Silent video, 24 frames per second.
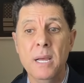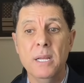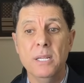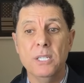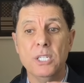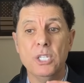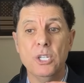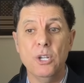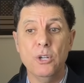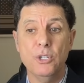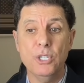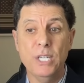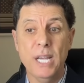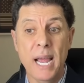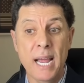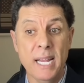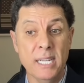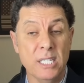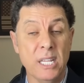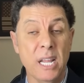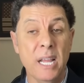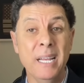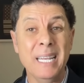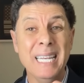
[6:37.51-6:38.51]

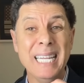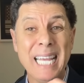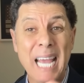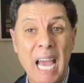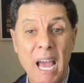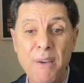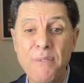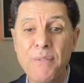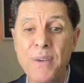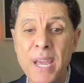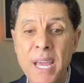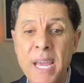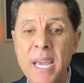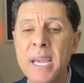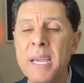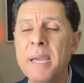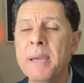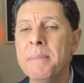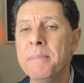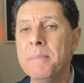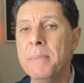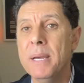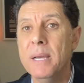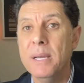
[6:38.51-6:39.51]
suggest and gave
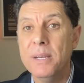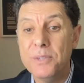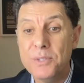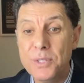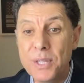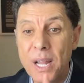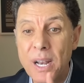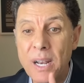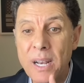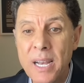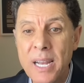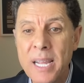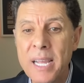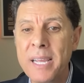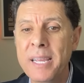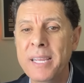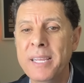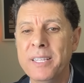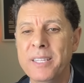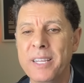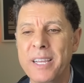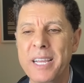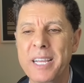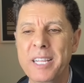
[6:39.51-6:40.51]
him the
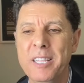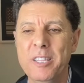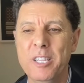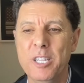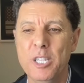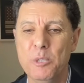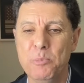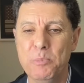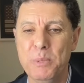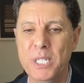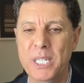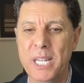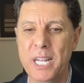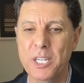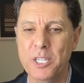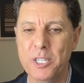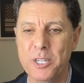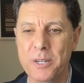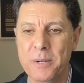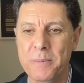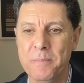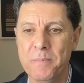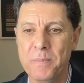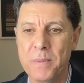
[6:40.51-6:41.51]
lead in this
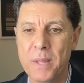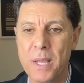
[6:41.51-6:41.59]
position,